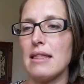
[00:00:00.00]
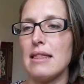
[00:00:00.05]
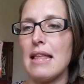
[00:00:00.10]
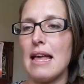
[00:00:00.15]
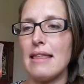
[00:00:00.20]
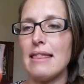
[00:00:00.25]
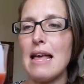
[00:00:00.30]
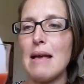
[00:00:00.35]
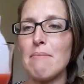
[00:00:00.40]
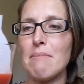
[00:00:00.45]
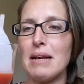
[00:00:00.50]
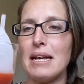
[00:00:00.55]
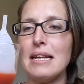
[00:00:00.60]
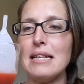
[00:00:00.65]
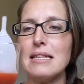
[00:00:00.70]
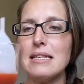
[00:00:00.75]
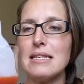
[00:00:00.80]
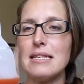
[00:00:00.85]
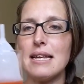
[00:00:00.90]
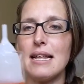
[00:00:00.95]
Now that
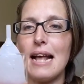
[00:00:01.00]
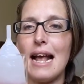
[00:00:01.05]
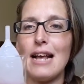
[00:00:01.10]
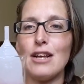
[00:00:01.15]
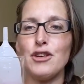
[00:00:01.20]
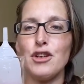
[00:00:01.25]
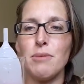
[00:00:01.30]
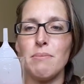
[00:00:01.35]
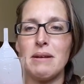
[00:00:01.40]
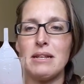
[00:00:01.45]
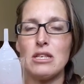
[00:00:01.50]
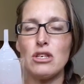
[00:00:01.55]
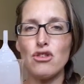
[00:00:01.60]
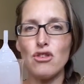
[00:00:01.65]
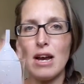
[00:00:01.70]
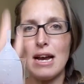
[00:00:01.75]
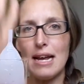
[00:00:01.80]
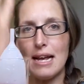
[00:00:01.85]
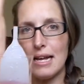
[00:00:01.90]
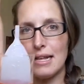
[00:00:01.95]
means that as you
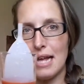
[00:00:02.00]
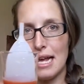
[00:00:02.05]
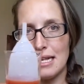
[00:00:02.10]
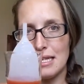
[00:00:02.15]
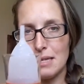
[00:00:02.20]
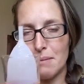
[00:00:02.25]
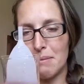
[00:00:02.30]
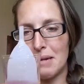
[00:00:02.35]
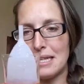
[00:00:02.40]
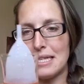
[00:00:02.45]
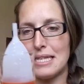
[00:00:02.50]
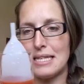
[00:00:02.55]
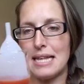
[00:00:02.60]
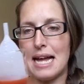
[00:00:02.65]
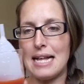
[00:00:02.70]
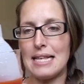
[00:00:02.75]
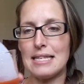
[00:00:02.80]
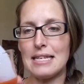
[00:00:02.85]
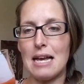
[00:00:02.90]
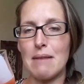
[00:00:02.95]
menstruate and as the blood
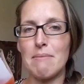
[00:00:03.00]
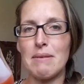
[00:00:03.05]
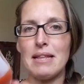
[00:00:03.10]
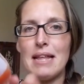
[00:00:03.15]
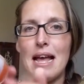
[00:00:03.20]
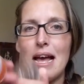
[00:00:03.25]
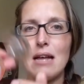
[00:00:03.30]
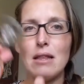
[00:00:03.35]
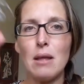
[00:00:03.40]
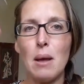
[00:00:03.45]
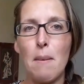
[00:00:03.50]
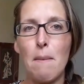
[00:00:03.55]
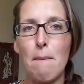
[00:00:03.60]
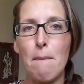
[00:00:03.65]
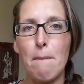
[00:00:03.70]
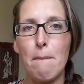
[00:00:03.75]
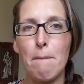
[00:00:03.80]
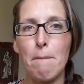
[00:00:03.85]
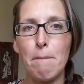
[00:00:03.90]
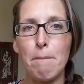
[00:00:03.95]
starts coming down,
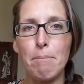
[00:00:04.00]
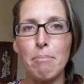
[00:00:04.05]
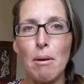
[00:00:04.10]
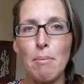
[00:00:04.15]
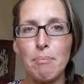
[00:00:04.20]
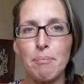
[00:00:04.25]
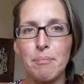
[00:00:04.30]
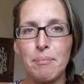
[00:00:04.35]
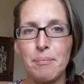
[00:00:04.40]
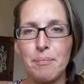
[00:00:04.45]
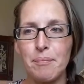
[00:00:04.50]
boop,